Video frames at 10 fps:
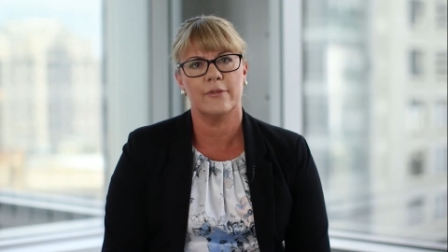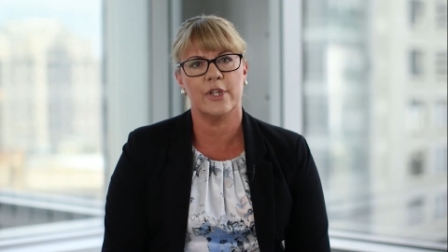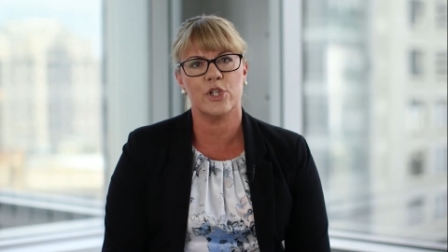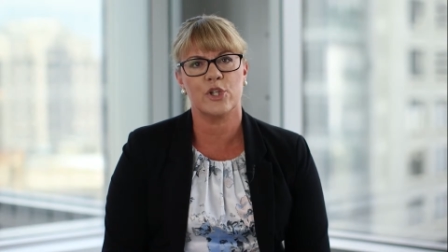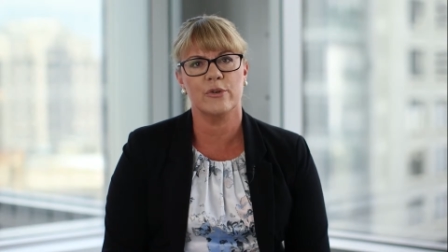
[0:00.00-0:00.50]

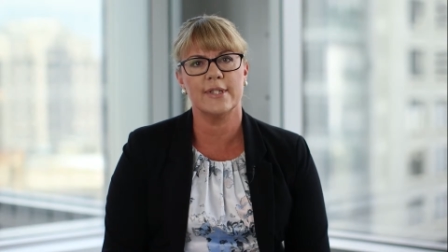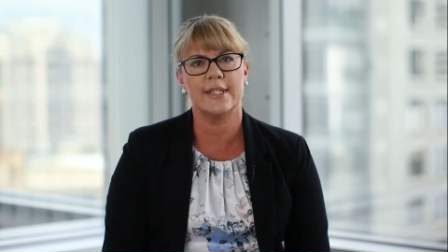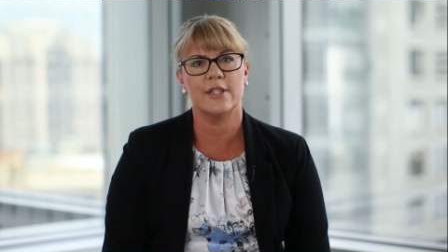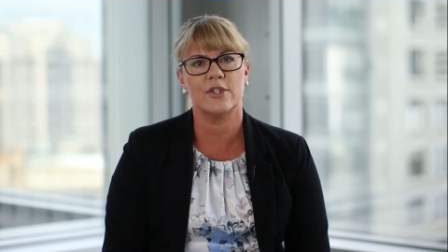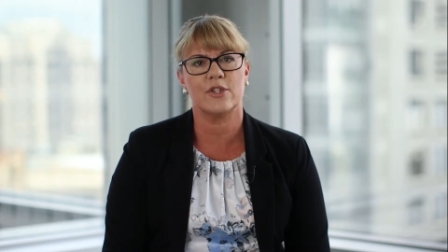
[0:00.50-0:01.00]
The
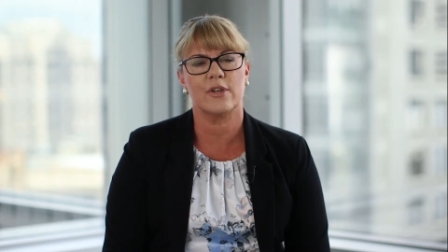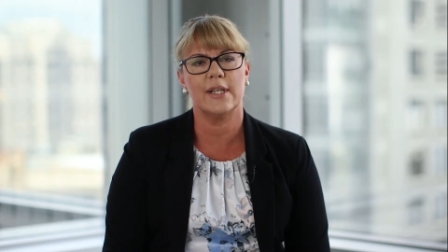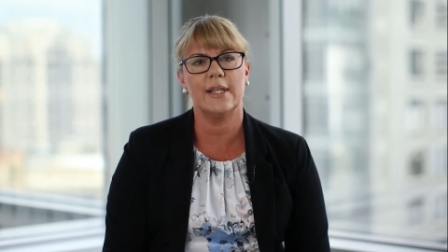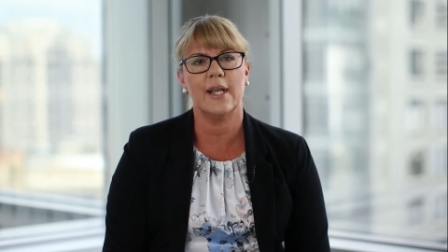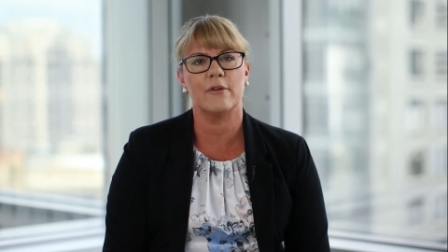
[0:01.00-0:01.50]
insurance
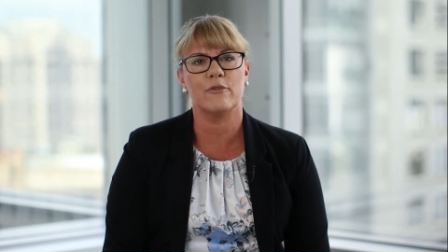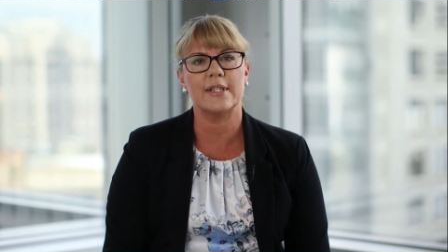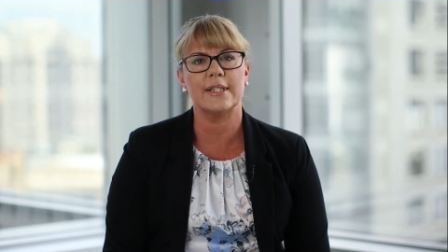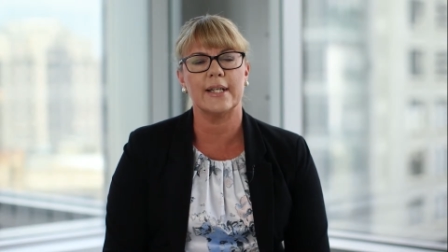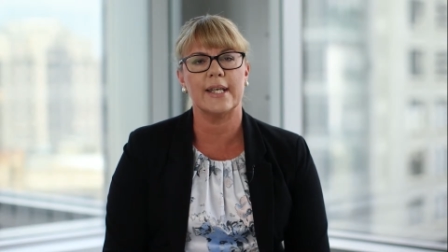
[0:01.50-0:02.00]
industry have
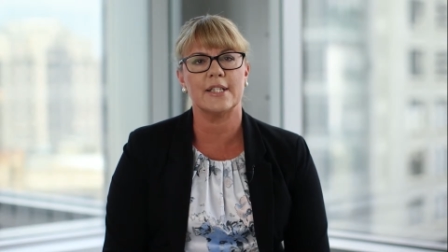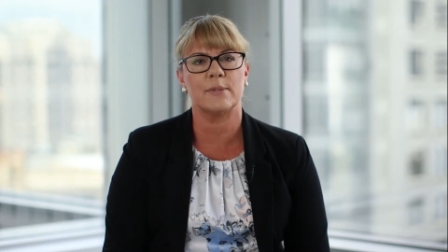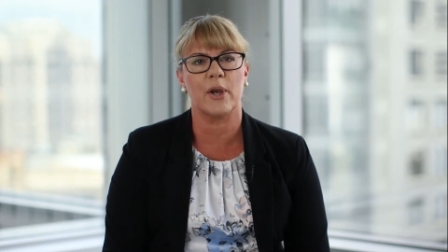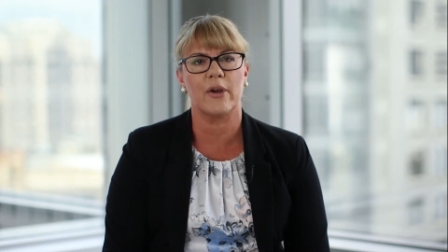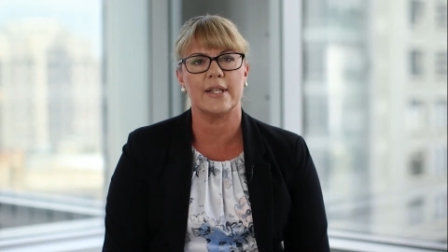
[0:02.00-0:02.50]
recently
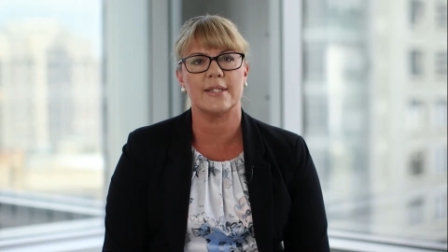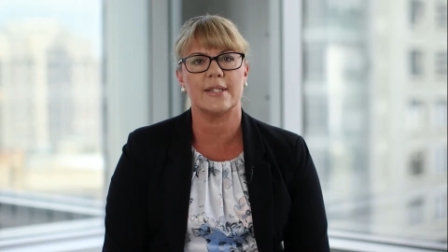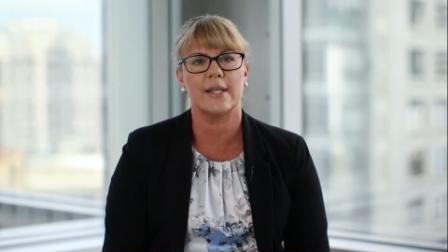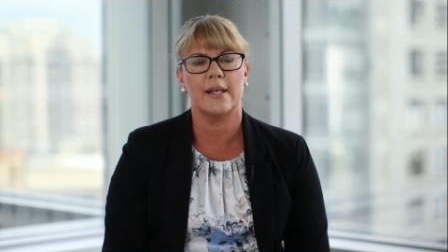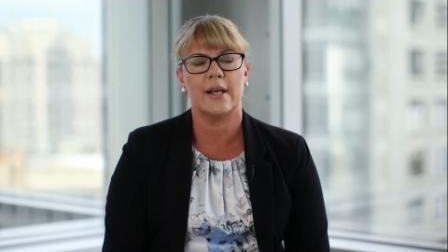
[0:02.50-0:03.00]

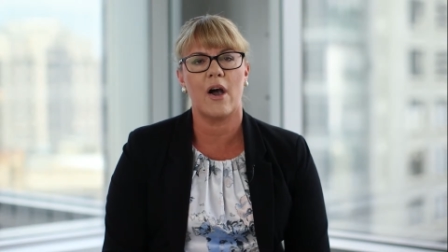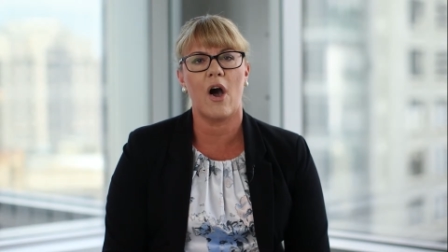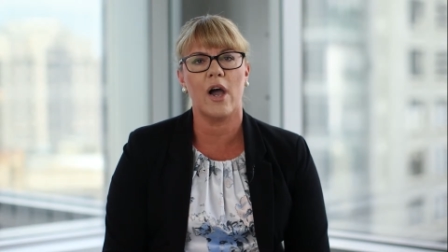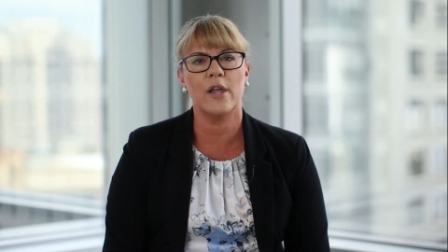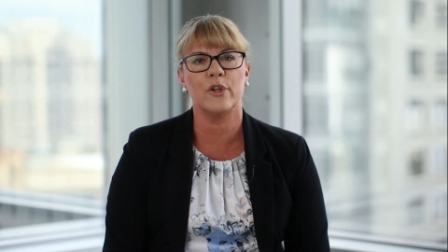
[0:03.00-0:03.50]
experienced a
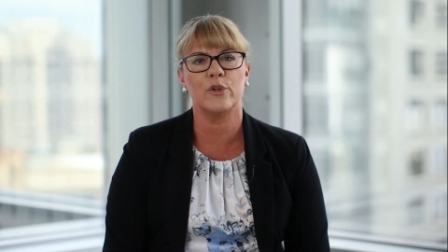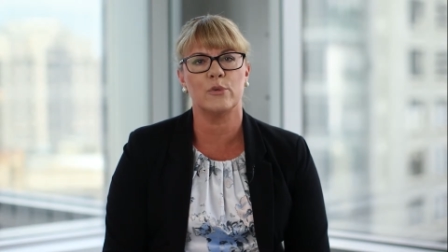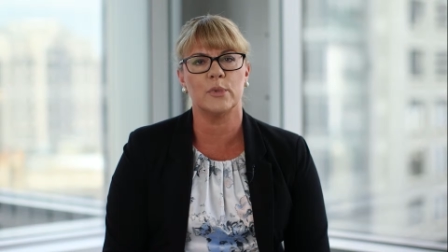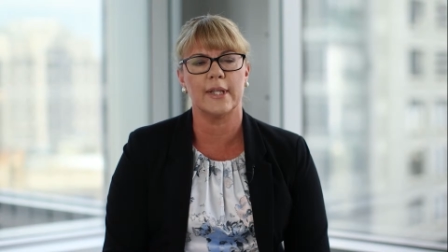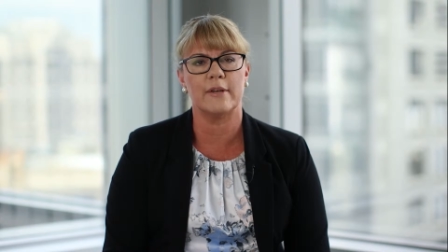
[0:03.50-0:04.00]
higher than
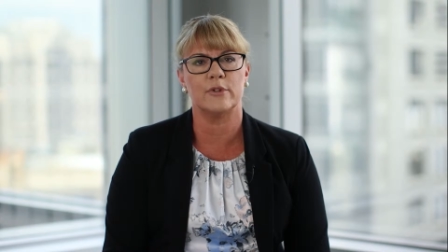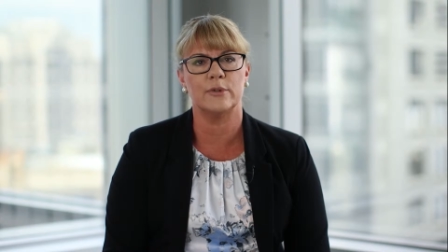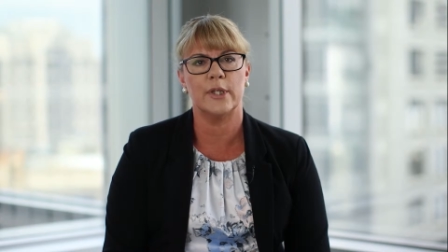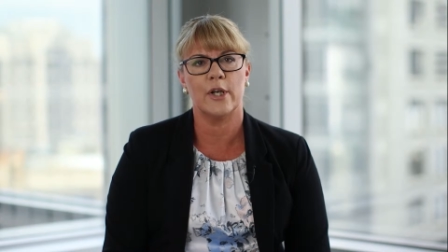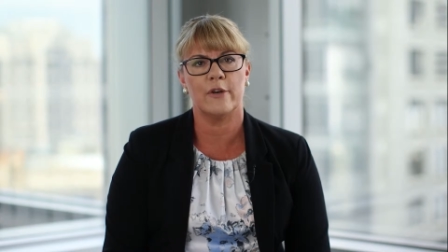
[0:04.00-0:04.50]
normal
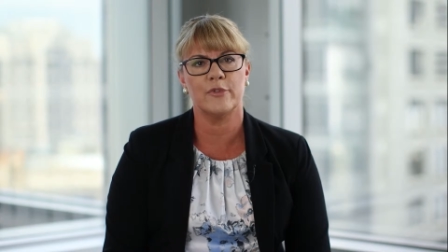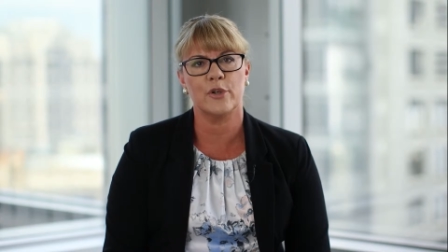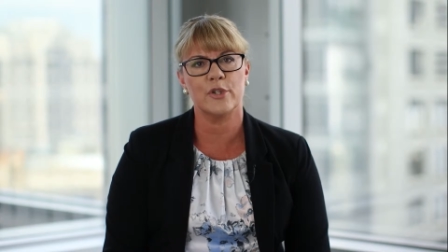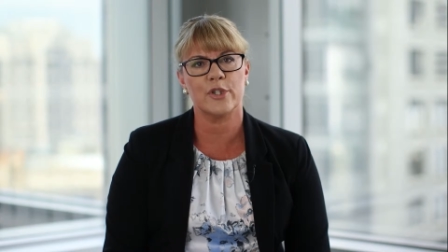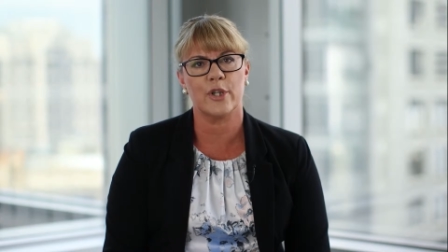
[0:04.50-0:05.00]
level of
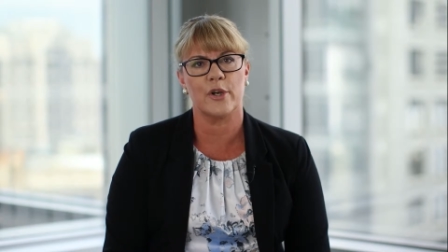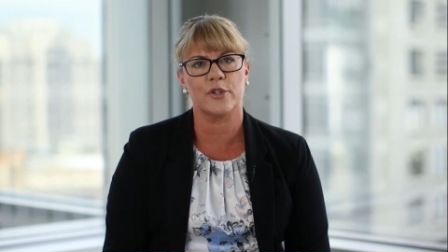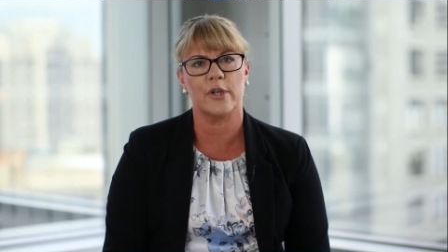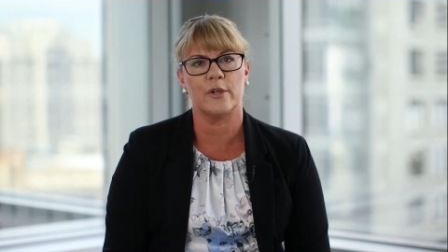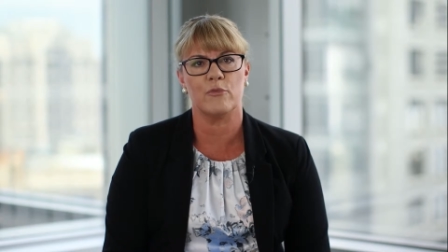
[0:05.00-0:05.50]

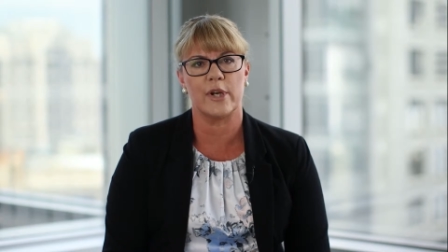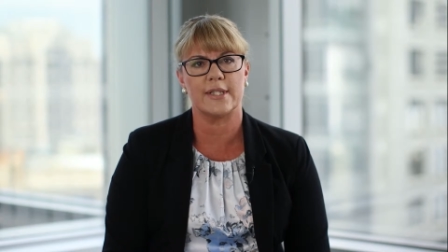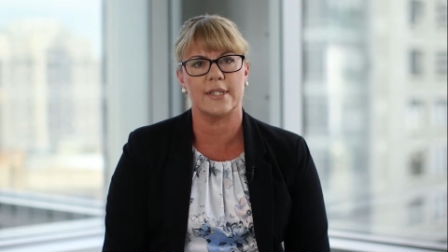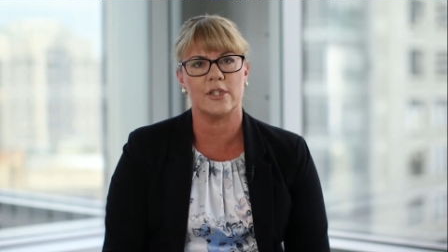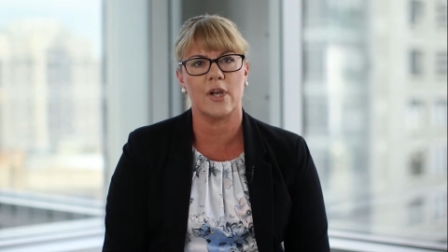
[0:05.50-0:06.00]
non-disclosure in
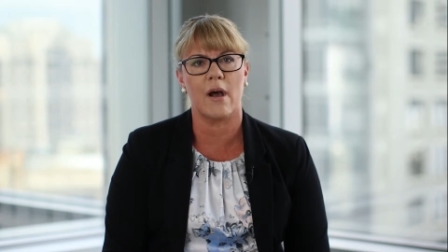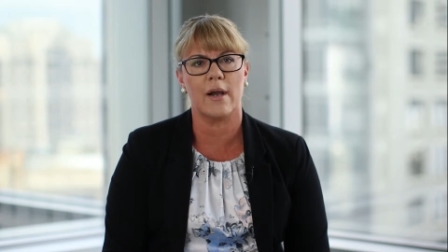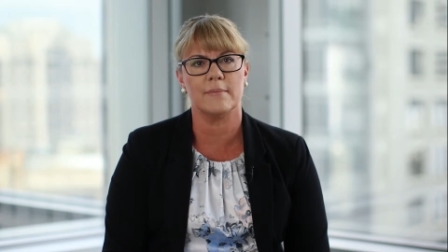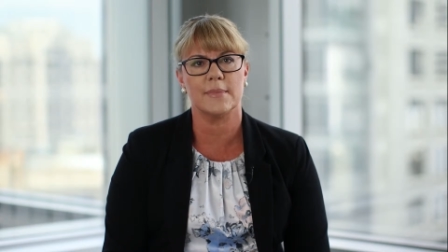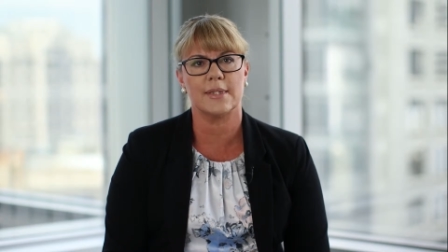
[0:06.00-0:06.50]
recent
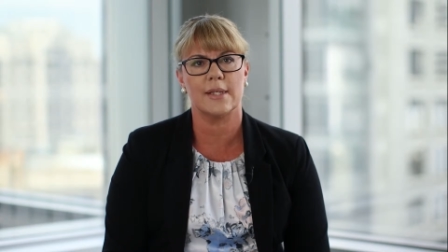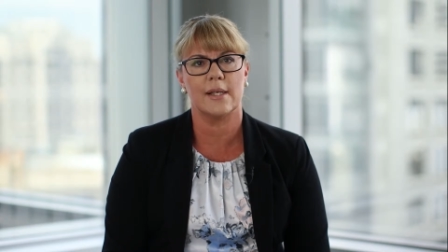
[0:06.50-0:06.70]
times.